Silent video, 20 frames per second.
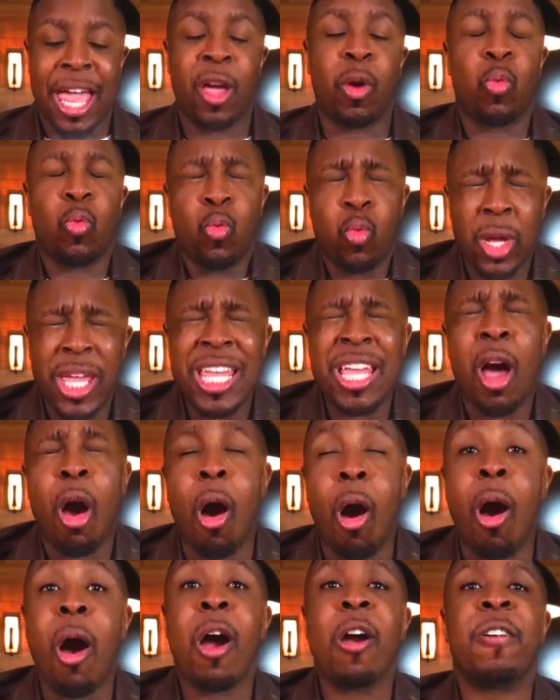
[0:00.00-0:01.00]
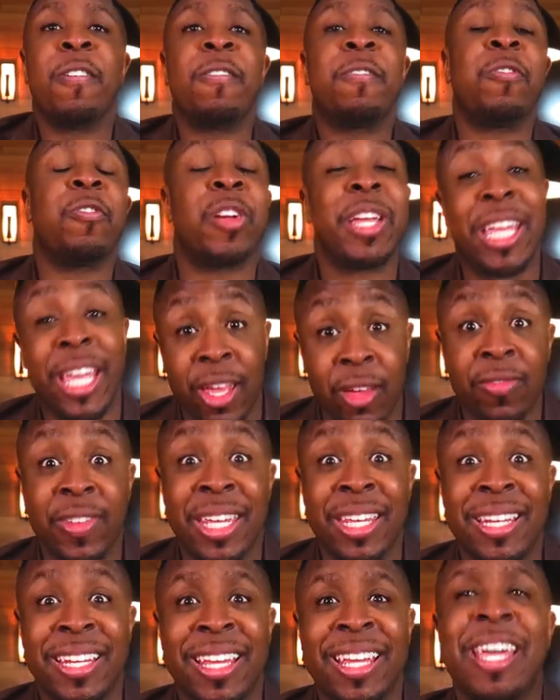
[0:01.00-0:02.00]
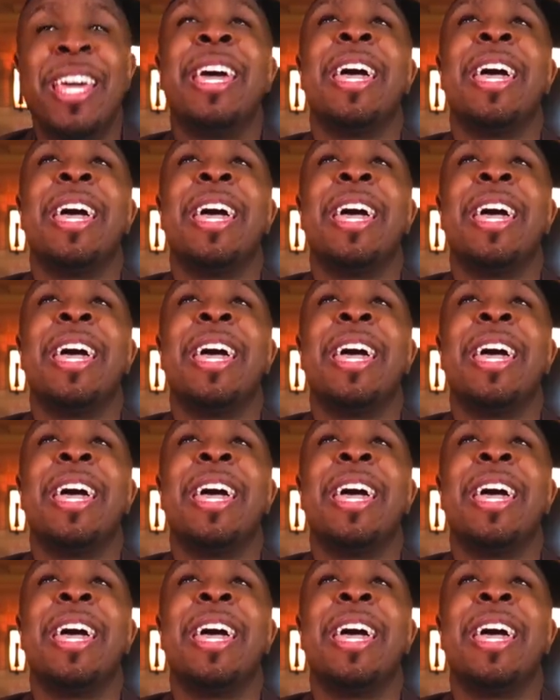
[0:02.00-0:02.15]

and we are forgiven.